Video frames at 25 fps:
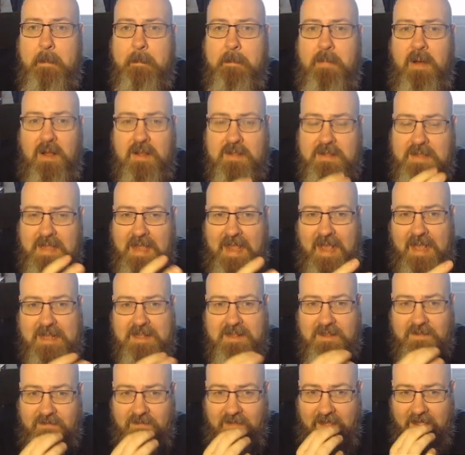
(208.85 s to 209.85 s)

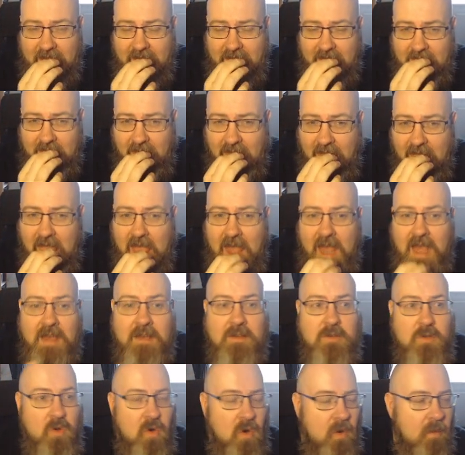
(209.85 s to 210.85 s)
podcast feeds,
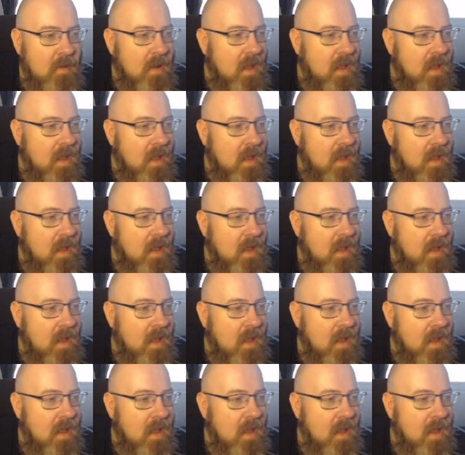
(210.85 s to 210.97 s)
normal